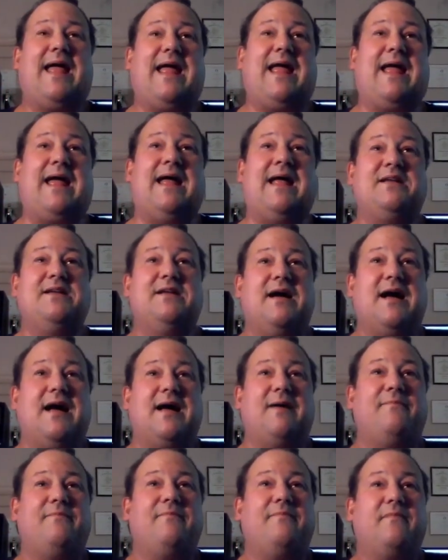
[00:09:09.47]
and
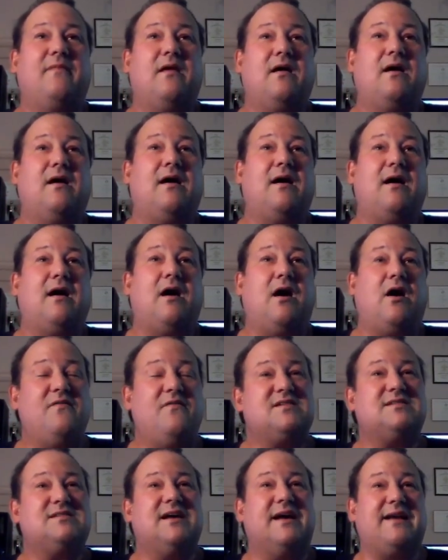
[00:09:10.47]
all of
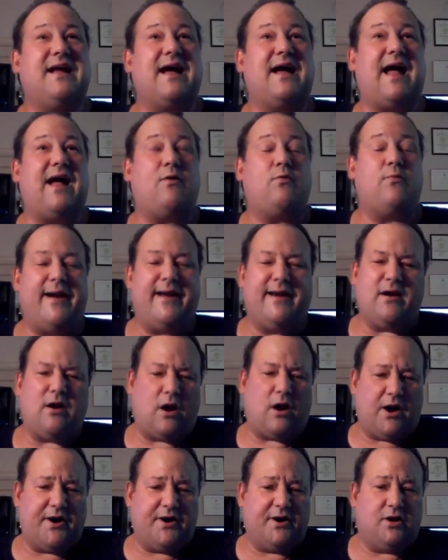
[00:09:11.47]
a sudden, I read an
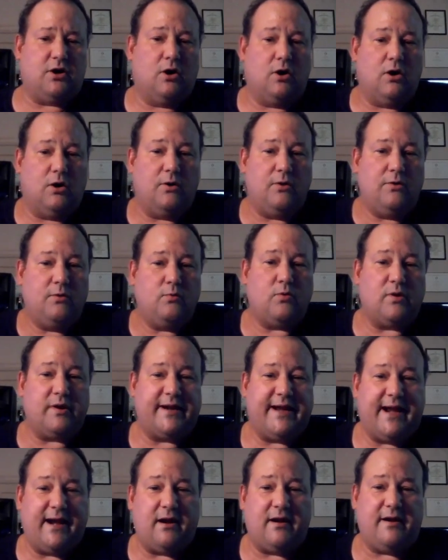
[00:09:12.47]
article
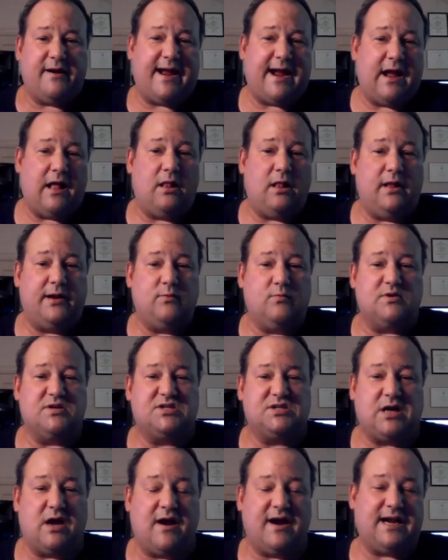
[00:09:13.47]
where Karen Allen
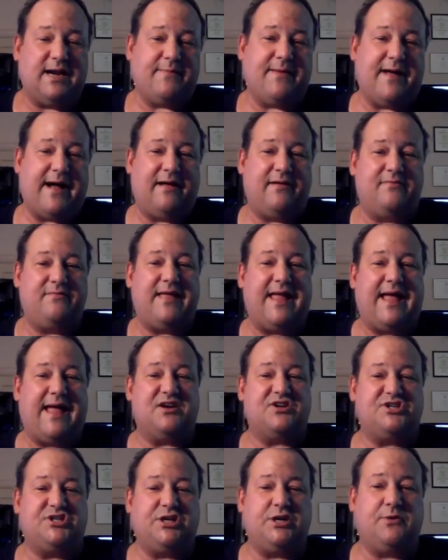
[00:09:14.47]
was talking about
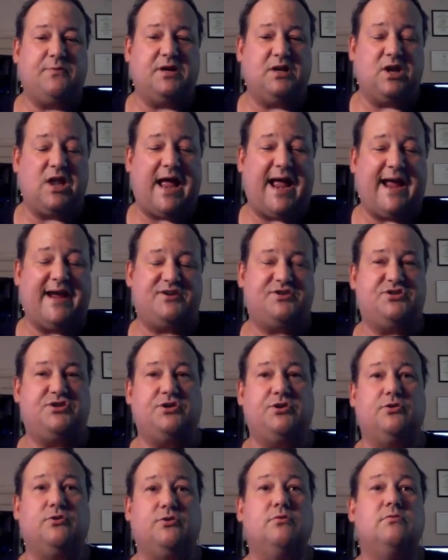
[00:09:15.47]
how she would like
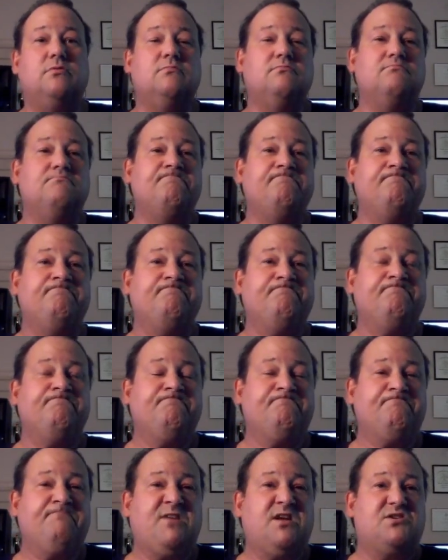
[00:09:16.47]
to
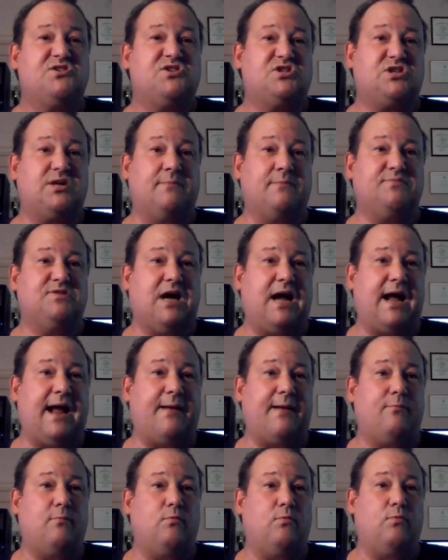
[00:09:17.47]

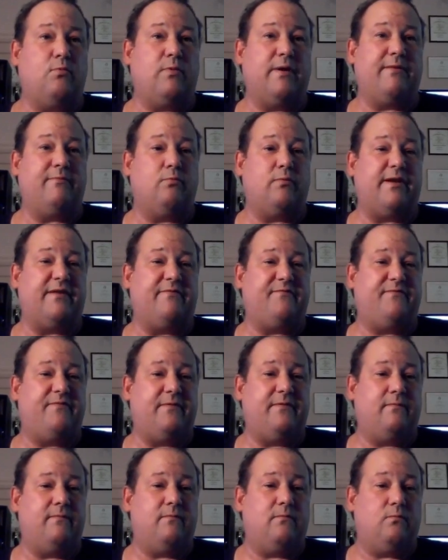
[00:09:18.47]
sometime
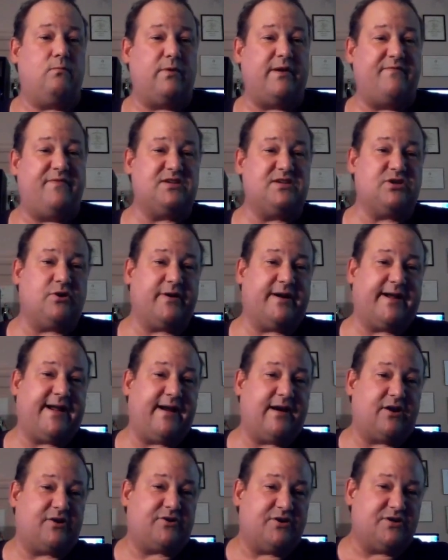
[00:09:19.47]
revisit her
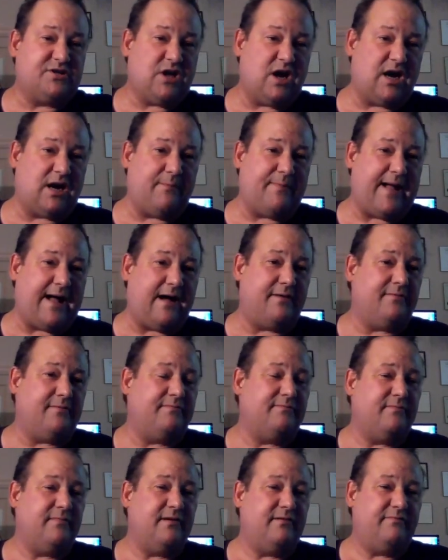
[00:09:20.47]
character and talk about
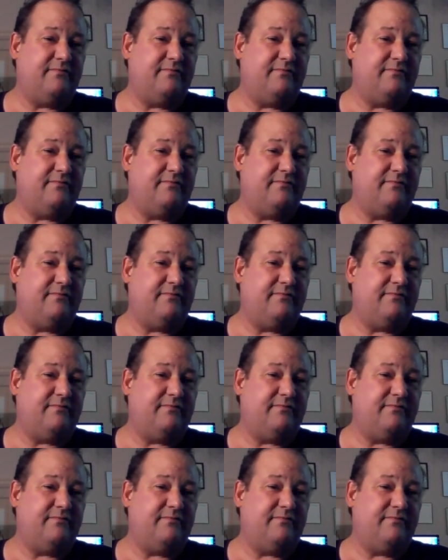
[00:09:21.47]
